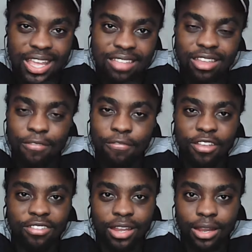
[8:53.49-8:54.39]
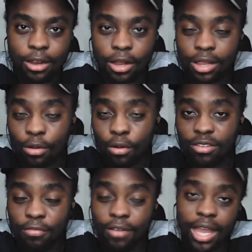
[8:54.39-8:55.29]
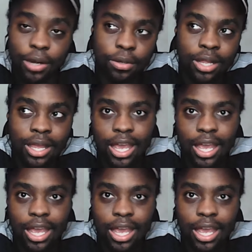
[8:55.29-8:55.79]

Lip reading: easier fixture in the quarterfinal,